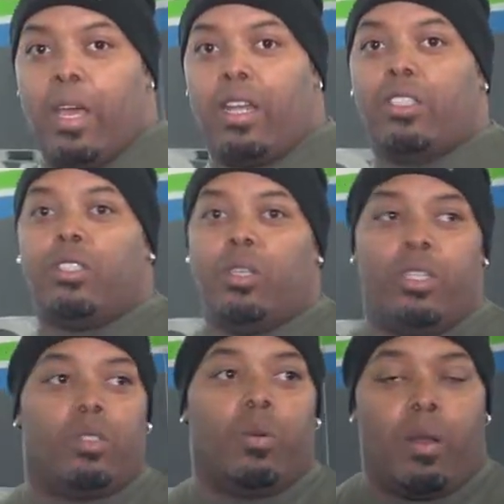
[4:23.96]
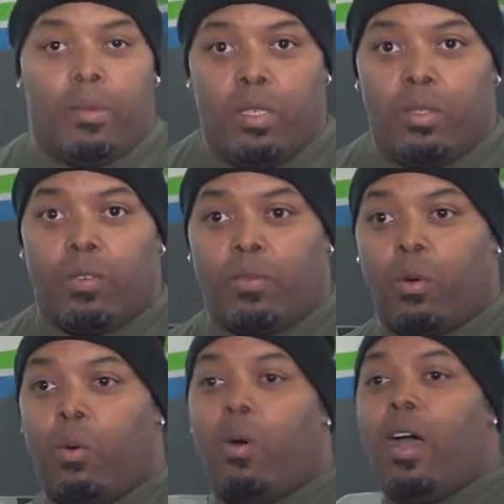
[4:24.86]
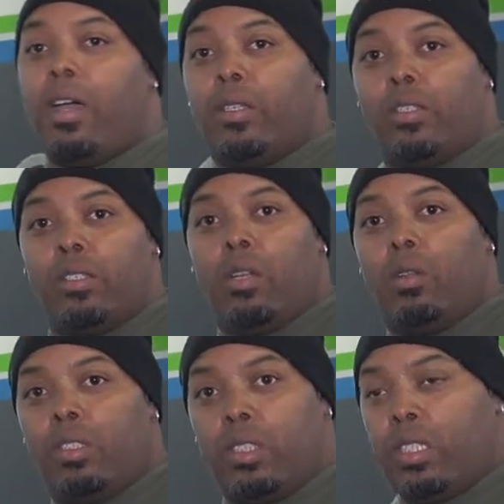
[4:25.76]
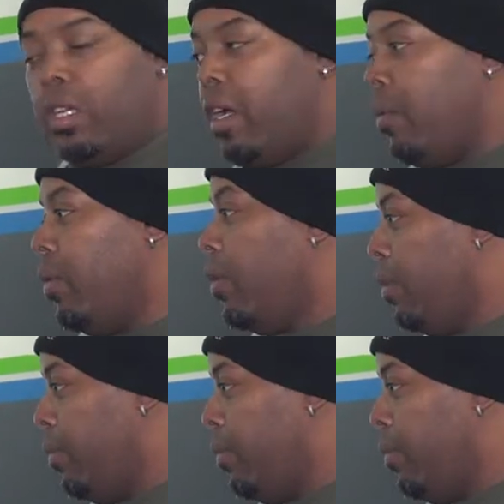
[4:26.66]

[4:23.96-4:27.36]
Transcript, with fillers: mount I'll show you is the one I've been using for a while. So let's get to that one.